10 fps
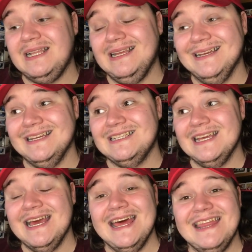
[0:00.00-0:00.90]
is
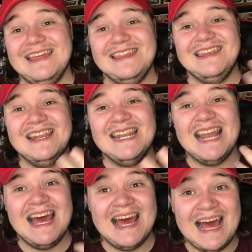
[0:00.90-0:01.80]
they didn't
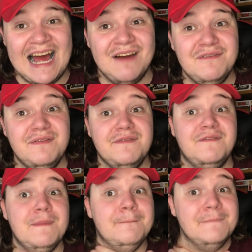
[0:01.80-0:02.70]
have,
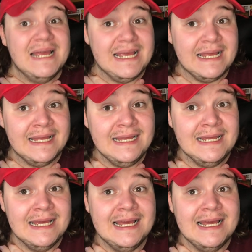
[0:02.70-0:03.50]
for me,